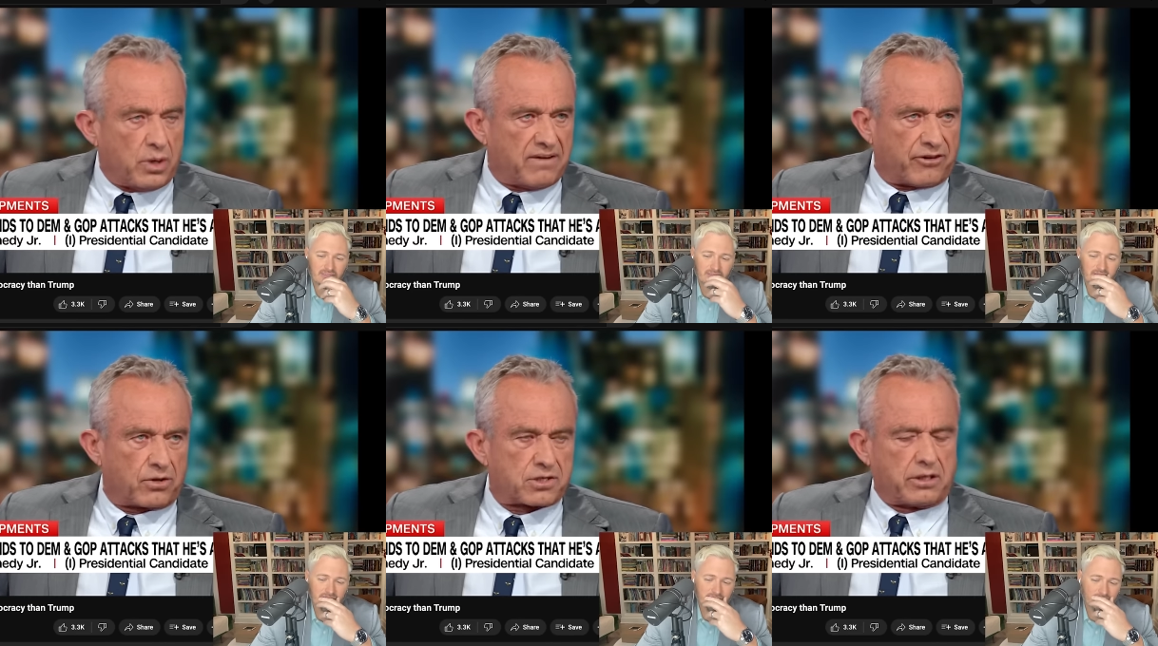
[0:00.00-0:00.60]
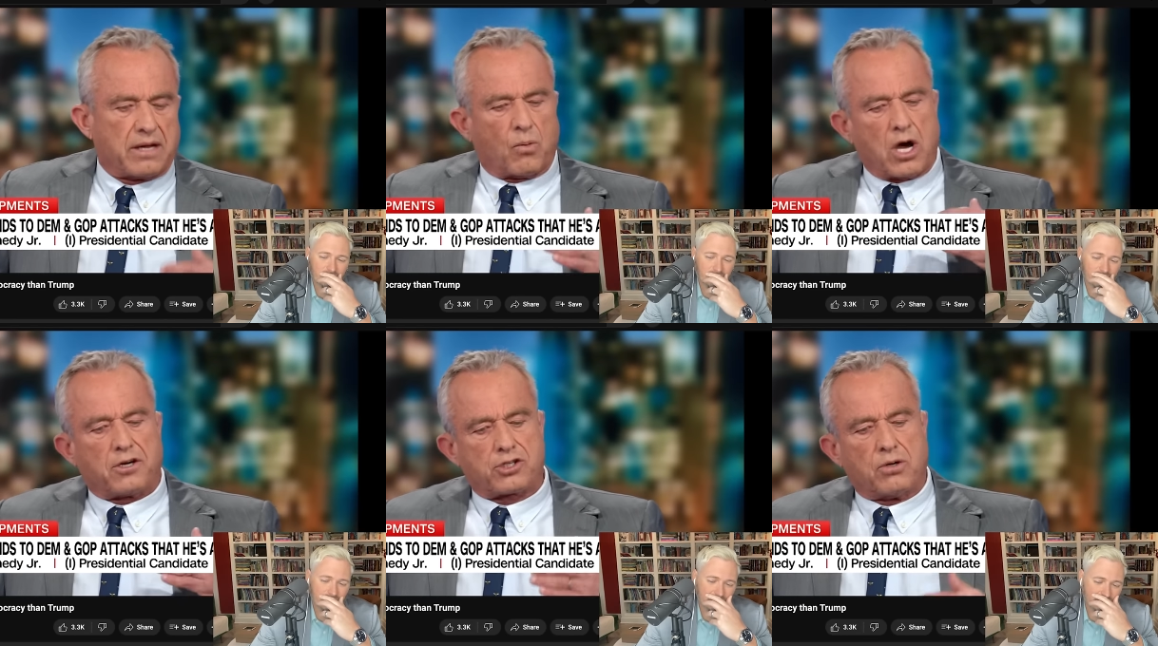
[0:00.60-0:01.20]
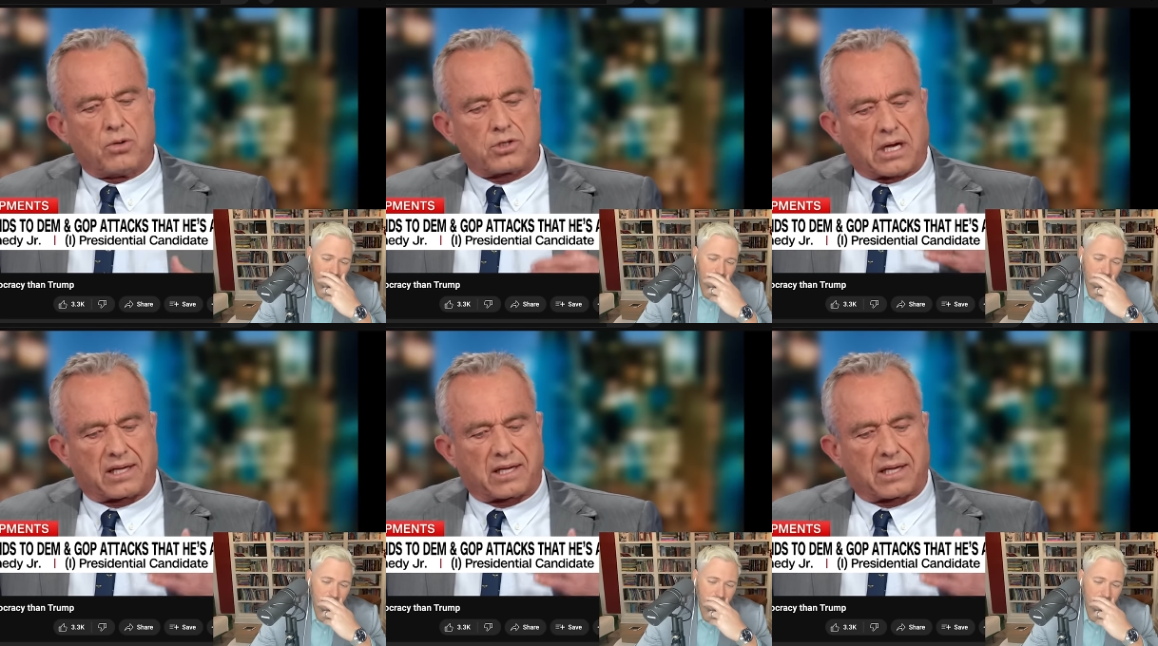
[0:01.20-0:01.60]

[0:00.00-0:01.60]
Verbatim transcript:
Speaker 1: evils. They want to choose